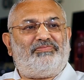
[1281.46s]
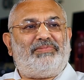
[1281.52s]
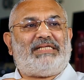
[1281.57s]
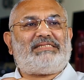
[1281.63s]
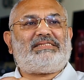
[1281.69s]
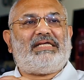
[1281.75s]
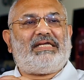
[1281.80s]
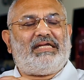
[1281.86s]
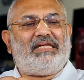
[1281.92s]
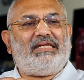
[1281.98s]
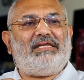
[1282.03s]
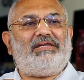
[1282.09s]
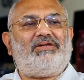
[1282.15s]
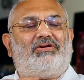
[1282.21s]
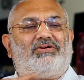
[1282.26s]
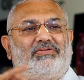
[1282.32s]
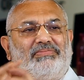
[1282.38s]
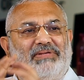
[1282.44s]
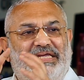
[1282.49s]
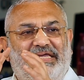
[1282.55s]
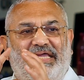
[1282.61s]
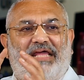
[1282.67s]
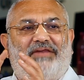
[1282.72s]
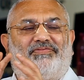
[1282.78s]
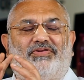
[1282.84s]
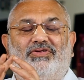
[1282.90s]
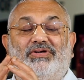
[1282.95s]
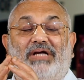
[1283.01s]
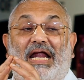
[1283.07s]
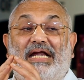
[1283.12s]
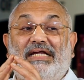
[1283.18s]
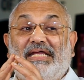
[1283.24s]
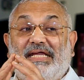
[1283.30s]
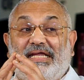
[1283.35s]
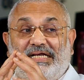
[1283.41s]
basically you have to be careful, you
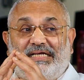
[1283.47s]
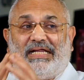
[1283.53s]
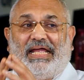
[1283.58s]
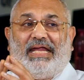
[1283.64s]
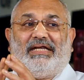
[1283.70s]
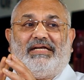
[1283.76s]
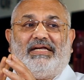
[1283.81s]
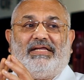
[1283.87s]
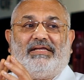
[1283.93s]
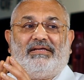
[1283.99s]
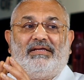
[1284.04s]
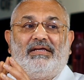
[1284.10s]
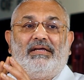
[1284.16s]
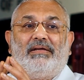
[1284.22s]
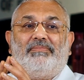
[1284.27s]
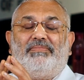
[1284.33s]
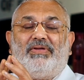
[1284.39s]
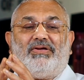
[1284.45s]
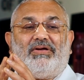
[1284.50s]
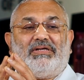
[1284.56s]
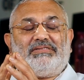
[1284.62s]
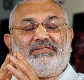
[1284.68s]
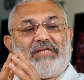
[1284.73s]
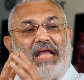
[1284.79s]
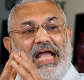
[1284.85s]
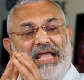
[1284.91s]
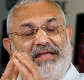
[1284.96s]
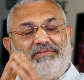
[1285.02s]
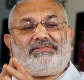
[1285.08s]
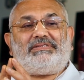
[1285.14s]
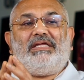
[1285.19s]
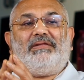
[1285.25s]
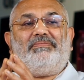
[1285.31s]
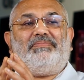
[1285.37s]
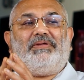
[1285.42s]
can't take it lightly, because I have
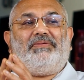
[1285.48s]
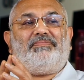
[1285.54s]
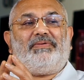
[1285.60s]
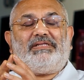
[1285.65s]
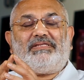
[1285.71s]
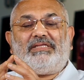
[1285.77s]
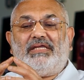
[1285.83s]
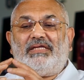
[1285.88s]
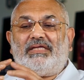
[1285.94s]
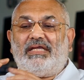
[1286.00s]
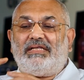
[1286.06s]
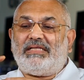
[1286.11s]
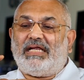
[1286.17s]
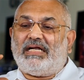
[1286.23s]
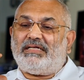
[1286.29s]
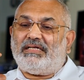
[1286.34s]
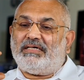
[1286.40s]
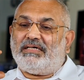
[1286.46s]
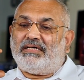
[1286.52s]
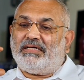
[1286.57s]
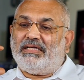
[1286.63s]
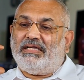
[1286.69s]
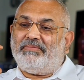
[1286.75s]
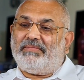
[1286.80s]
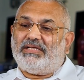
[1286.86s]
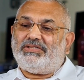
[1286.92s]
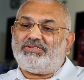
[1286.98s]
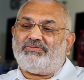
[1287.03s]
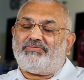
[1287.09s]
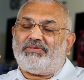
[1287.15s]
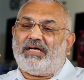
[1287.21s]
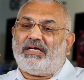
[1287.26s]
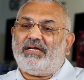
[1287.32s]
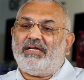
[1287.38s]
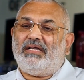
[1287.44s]
seen people thinking that
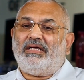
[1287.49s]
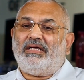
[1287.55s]
hemangioma,